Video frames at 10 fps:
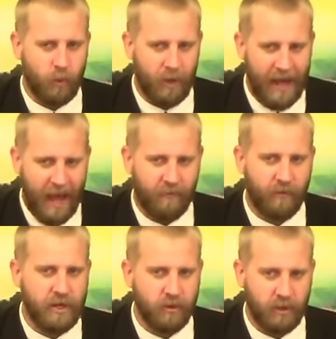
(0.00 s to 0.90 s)
and
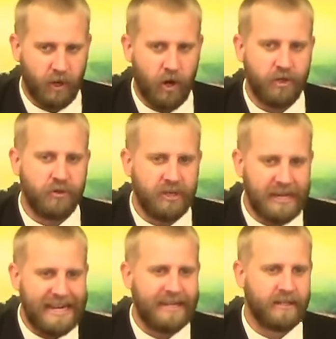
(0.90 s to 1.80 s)
whatever you learn, you
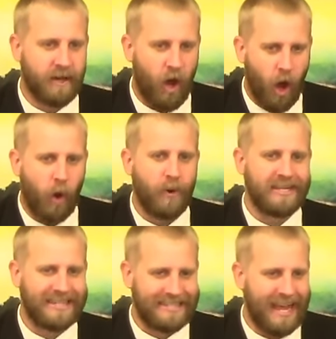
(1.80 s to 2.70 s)
need to
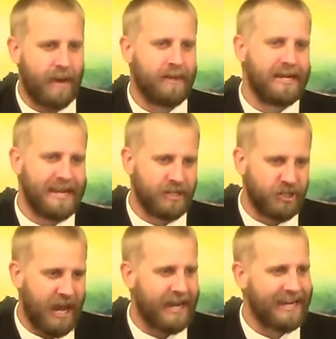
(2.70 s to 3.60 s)
always examine it and
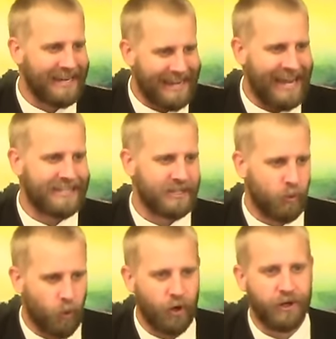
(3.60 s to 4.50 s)
check it against the
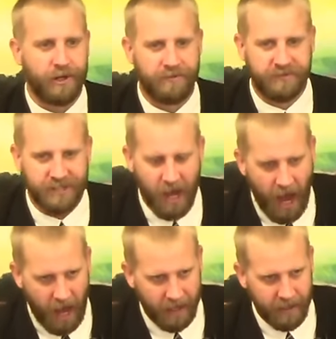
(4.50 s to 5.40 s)
Word of
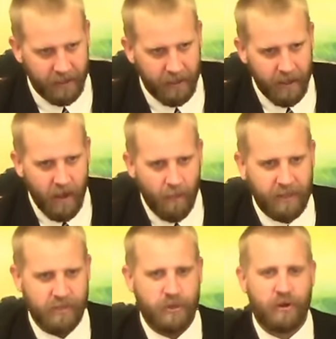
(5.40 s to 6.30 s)
God.
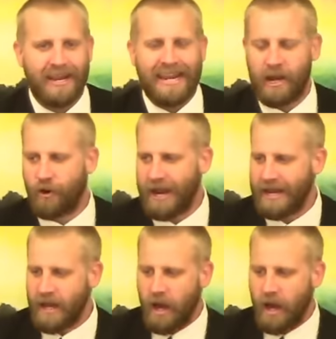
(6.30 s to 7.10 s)
Because when you're hearing